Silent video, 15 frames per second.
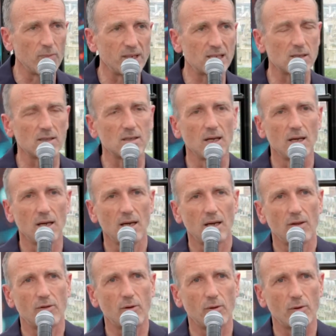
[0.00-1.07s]
because
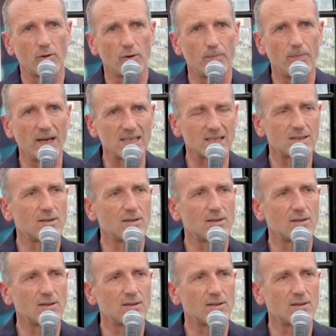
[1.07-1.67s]
the best